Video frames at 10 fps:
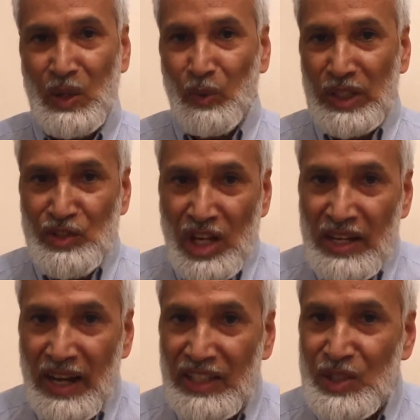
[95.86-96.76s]
When
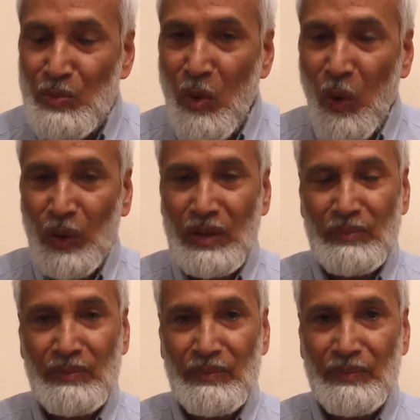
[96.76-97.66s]
children are small,
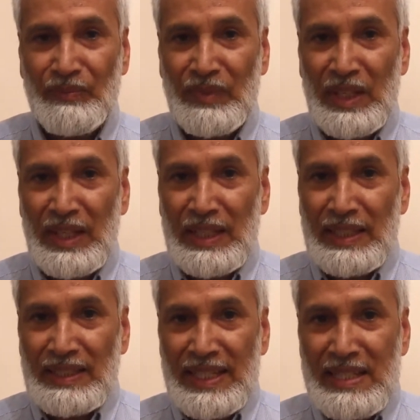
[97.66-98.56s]

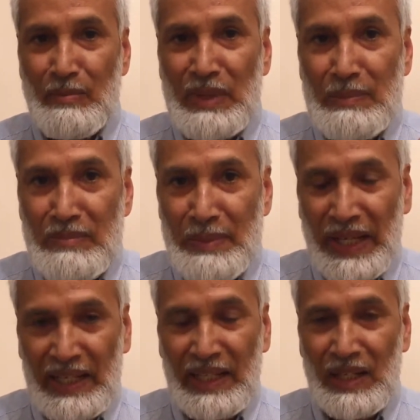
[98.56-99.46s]
they simply
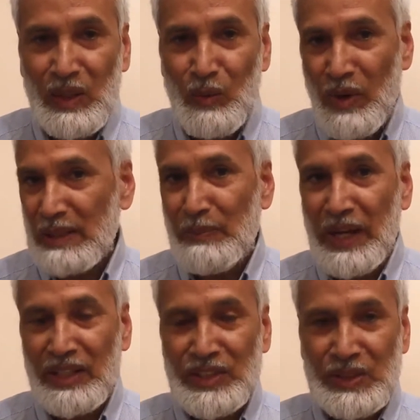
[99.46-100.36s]
mimic what the
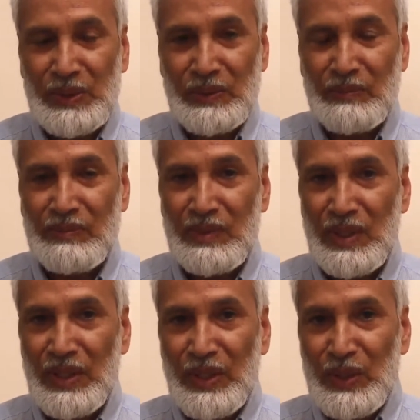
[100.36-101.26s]
parents do.
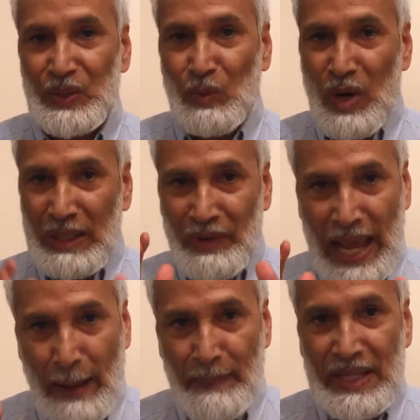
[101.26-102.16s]
So whatever
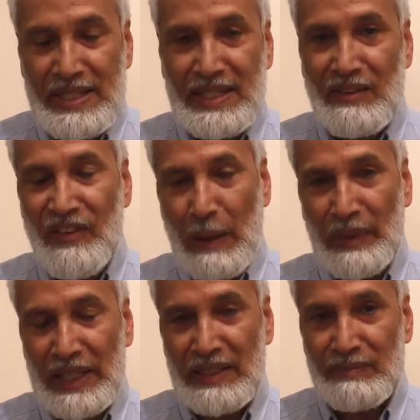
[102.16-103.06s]
happens in the
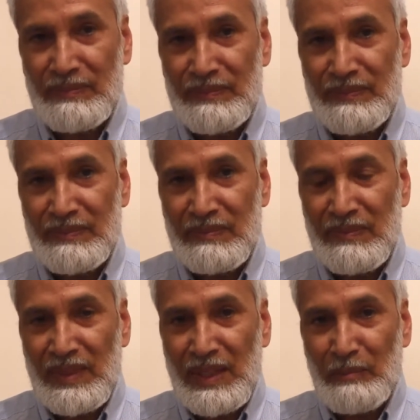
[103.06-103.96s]
family,
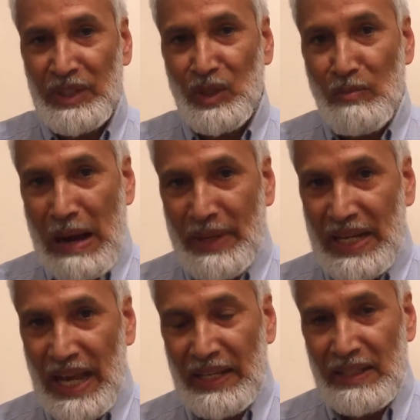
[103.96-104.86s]
between mom
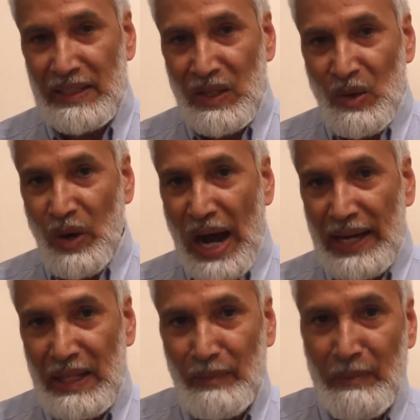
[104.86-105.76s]
and dad or
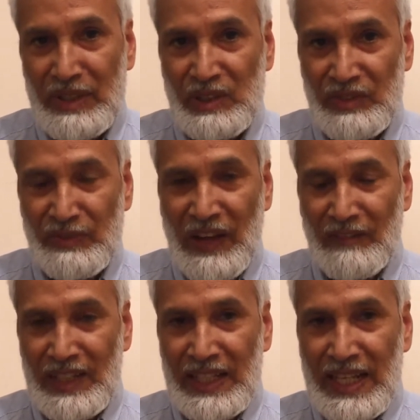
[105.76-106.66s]
other members of the
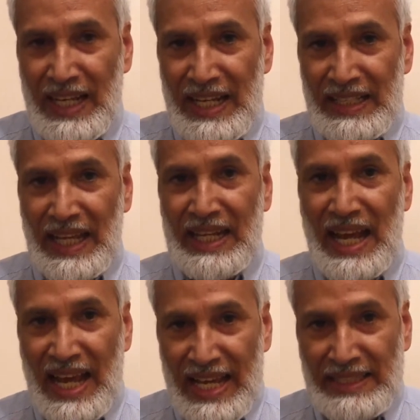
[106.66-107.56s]
family, that
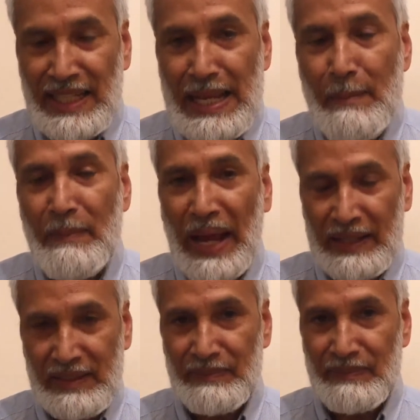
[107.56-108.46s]
has an
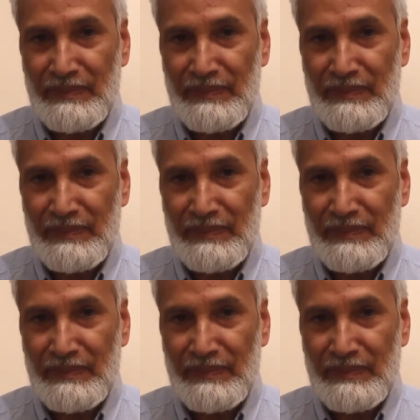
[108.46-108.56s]
impact